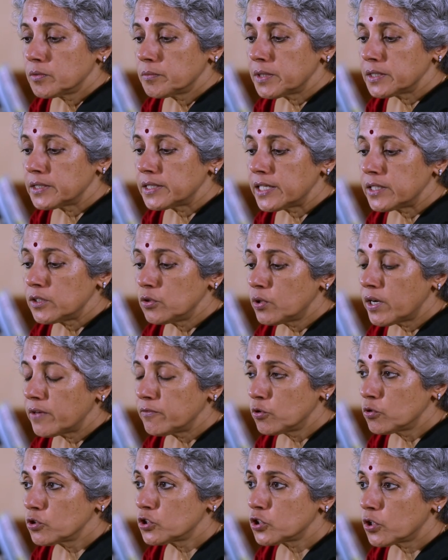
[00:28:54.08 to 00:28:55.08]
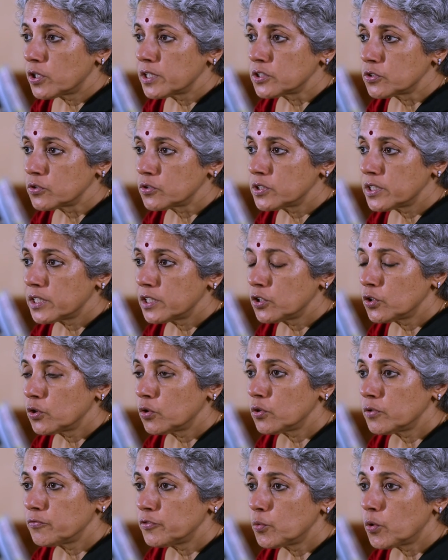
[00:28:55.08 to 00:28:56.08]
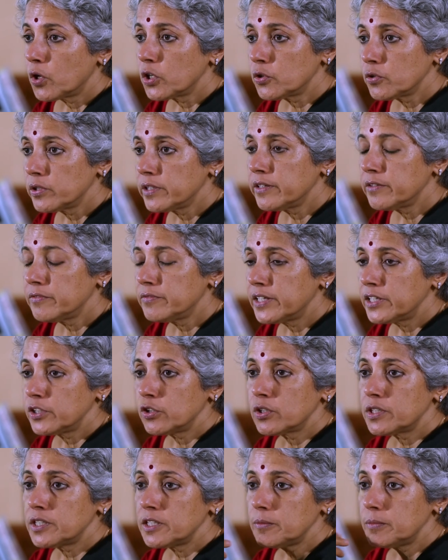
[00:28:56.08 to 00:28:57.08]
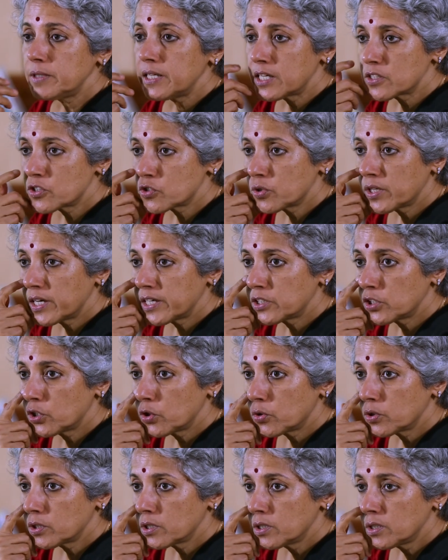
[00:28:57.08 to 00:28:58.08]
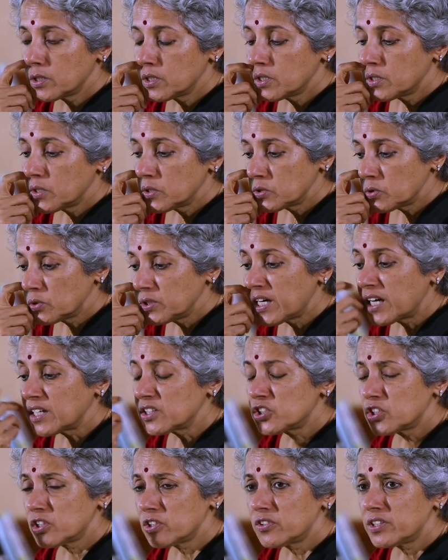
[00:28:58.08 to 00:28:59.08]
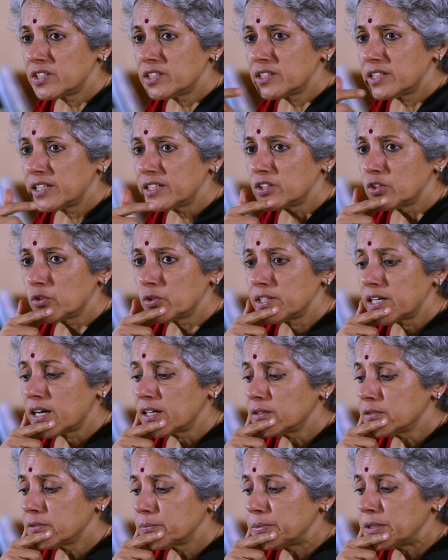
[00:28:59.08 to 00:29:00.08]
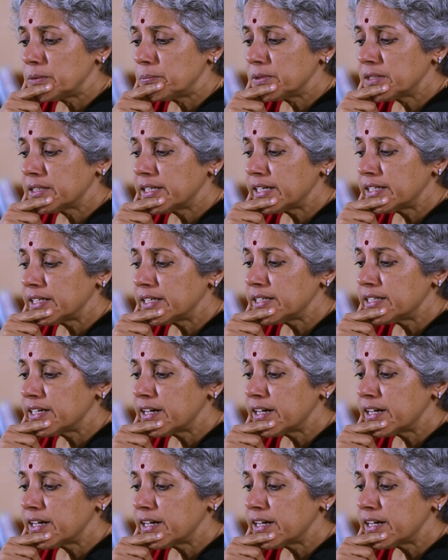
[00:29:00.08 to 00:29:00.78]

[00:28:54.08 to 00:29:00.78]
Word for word: But then you have no choice. You say, you know, if you want to live, then your T B has to get cured. So young children and you know young people getting